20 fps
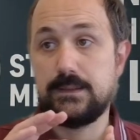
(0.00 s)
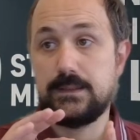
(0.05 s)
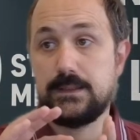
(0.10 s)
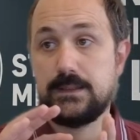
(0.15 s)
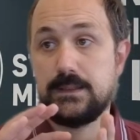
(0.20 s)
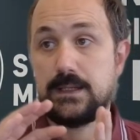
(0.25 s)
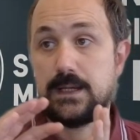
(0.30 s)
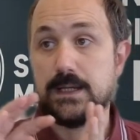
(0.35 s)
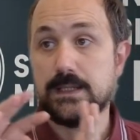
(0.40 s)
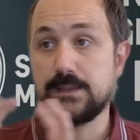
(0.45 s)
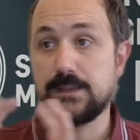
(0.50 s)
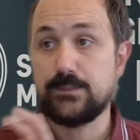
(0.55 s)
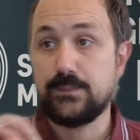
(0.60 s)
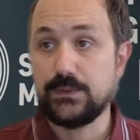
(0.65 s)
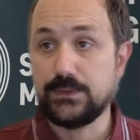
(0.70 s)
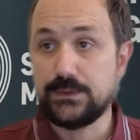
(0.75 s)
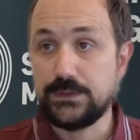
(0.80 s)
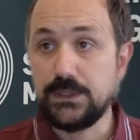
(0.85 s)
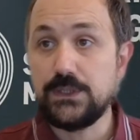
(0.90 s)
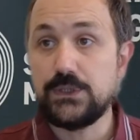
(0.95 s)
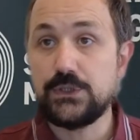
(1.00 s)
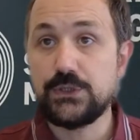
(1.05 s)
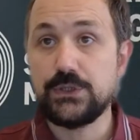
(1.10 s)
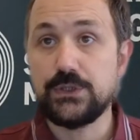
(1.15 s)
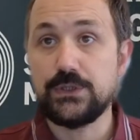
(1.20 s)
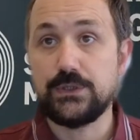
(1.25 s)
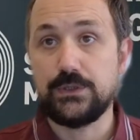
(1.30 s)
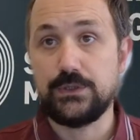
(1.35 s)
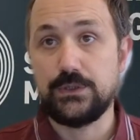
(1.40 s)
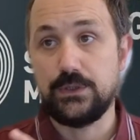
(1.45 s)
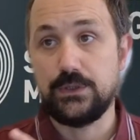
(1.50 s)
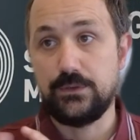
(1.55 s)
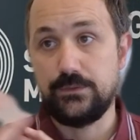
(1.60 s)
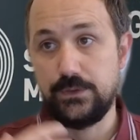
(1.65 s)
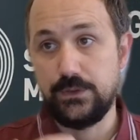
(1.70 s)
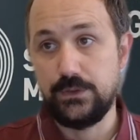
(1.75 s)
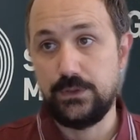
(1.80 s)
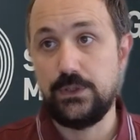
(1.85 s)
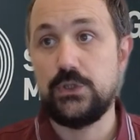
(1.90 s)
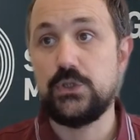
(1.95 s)
transposition of
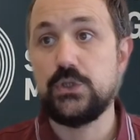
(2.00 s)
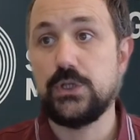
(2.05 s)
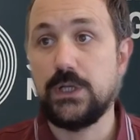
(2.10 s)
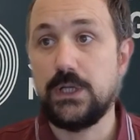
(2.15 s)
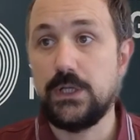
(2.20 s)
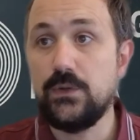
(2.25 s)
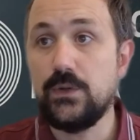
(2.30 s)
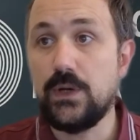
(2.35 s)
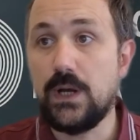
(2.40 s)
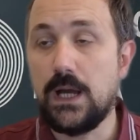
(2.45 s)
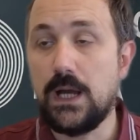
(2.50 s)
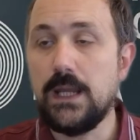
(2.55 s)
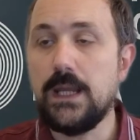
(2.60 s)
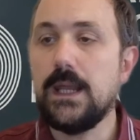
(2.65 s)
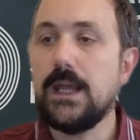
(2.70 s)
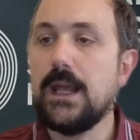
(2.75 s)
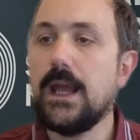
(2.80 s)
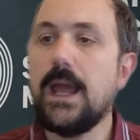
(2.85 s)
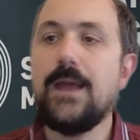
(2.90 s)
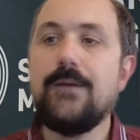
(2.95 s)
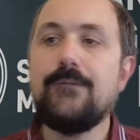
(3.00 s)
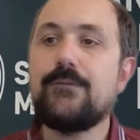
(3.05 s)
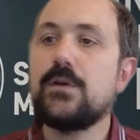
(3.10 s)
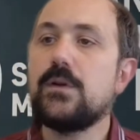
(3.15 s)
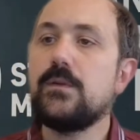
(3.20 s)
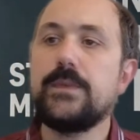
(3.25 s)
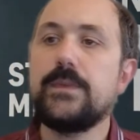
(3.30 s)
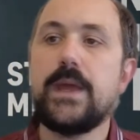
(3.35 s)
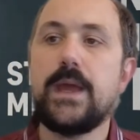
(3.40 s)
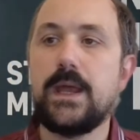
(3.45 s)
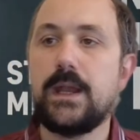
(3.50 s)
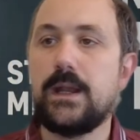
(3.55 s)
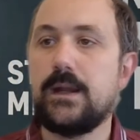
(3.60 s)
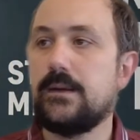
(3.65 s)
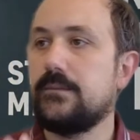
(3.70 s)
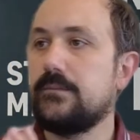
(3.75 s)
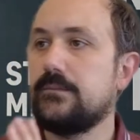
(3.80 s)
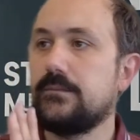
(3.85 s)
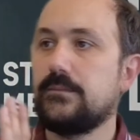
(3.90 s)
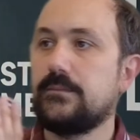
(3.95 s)
the original UI. And from
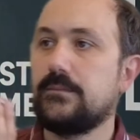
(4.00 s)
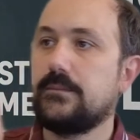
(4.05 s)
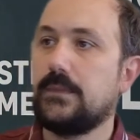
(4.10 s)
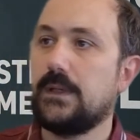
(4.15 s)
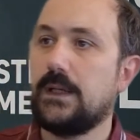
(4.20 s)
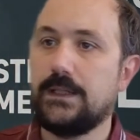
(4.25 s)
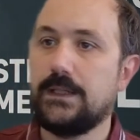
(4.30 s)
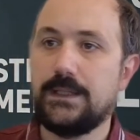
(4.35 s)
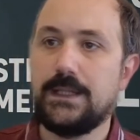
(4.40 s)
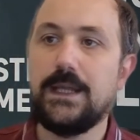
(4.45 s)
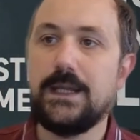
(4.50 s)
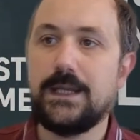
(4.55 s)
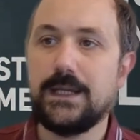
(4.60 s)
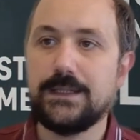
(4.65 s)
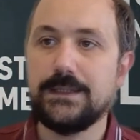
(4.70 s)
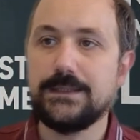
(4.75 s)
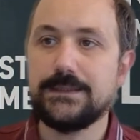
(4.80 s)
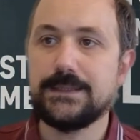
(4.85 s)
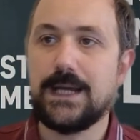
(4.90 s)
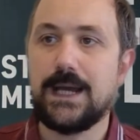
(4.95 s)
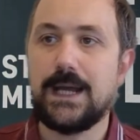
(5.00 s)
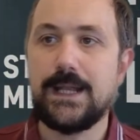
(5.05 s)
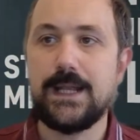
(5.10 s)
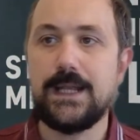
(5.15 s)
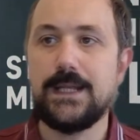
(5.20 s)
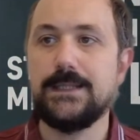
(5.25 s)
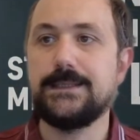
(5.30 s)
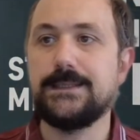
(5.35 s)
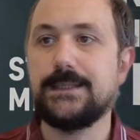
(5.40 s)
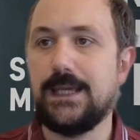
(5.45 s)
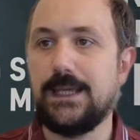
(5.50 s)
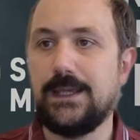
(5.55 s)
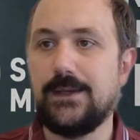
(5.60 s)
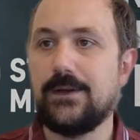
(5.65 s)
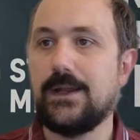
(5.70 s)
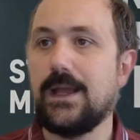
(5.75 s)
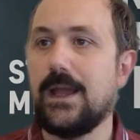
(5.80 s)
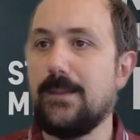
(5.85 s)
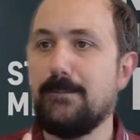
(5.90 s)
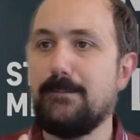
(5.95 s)
there, I take a design and say,
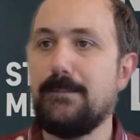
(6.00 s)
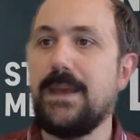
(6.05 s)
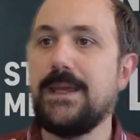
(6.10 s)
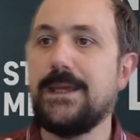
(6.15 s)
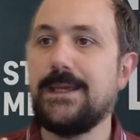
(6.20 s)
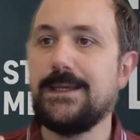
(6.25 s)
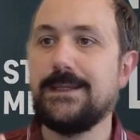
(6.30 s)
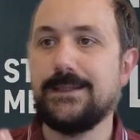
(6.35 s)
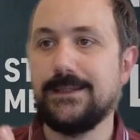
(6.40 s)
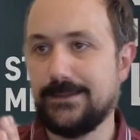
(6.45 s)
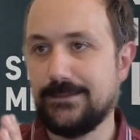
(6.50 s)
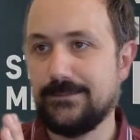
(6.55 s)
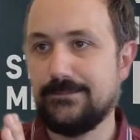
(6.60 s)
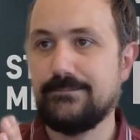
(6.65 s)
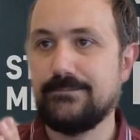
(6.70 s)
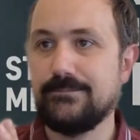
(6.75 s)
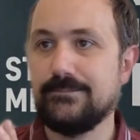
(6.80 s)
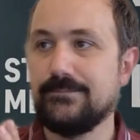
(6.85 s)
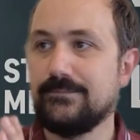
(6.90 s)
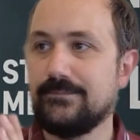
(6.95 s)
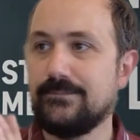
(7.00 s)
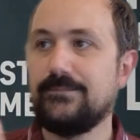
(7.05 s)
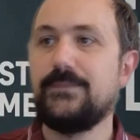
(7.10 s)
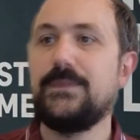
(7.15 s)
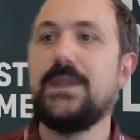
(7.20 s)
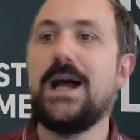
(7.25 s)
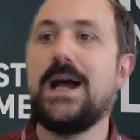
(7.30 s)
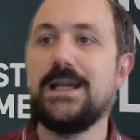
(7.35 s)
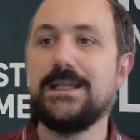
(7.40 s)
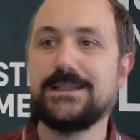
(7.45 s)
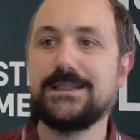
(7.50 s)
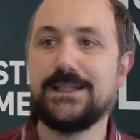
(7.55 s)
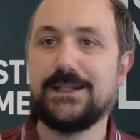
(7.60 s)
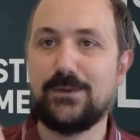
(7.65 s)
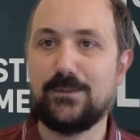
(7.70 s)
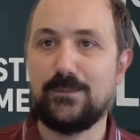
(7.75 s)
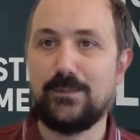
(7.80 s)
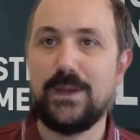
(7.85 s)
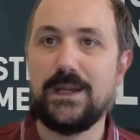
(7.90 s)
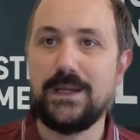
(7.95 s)
okay, make it nicer
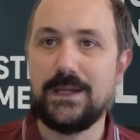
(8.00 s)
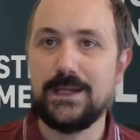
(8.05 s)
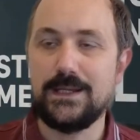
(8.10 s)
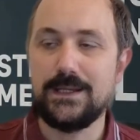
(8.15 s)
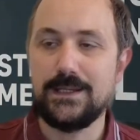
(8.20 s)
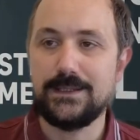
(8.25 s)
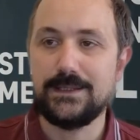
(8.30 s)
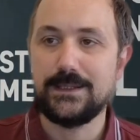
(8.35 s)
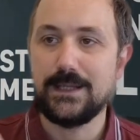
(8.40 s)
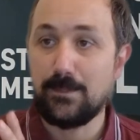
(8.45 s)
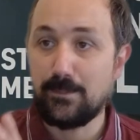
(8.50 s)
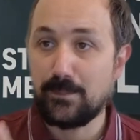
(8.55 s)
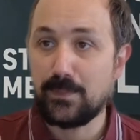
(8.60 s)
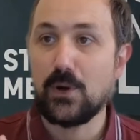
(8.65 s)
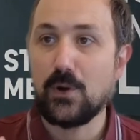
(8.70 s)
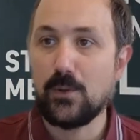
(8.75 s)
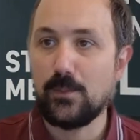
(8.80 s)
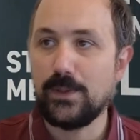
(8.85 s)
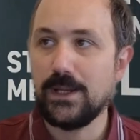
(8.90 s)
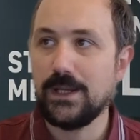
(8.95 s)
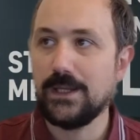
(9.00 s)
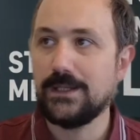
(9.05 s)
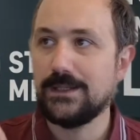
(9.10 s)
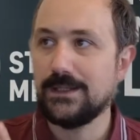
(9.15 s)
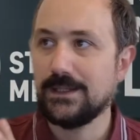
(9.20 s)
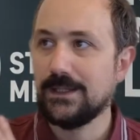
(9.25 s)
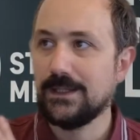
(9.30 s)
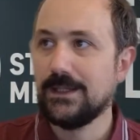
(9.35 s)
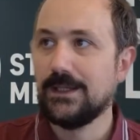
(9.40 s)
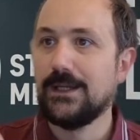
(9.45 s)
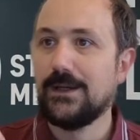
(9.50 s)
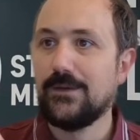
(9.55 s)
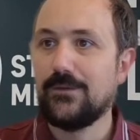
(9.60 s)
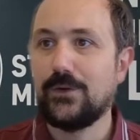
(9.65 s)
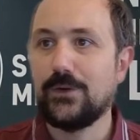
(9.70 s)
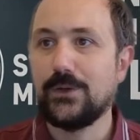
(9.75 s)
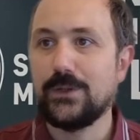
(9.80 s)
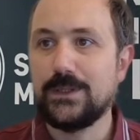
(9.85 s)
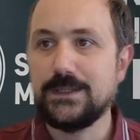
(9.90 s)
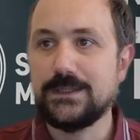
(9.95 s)
or make it appropriate
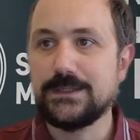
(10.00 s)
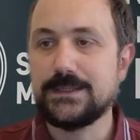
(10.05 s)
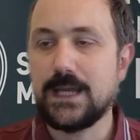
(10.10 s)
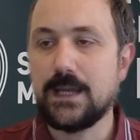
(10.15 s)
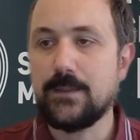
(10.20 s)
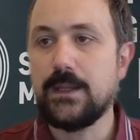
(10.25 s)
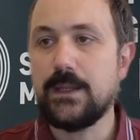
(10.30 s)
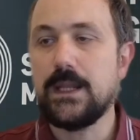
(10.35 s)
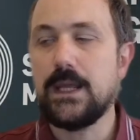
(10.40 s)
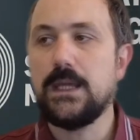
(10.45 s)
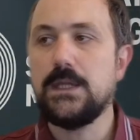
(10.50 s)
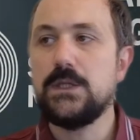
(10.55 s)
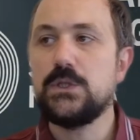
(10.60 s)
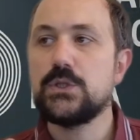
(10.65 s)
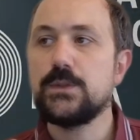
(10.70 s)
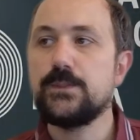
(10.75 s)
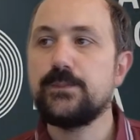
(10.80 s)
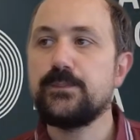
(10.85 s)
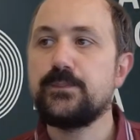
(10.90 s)
for this time and age.